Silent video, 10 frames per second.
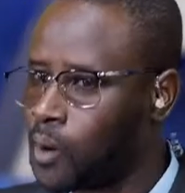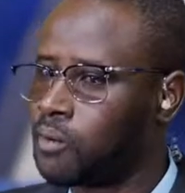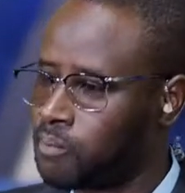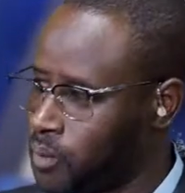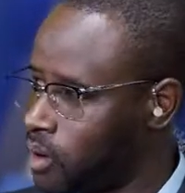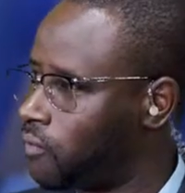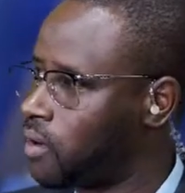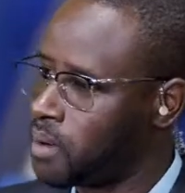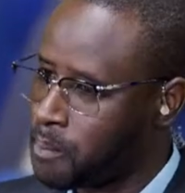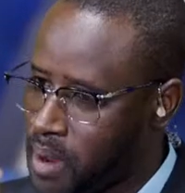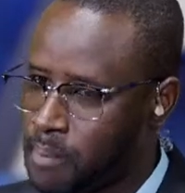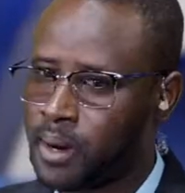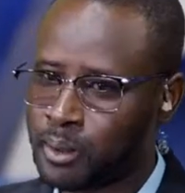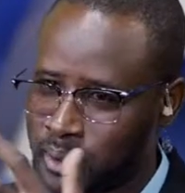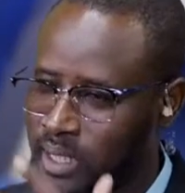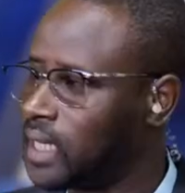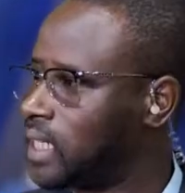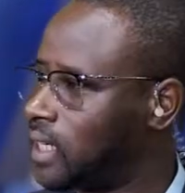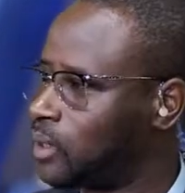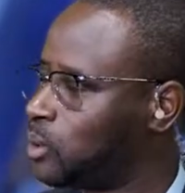now, from the paper to digital.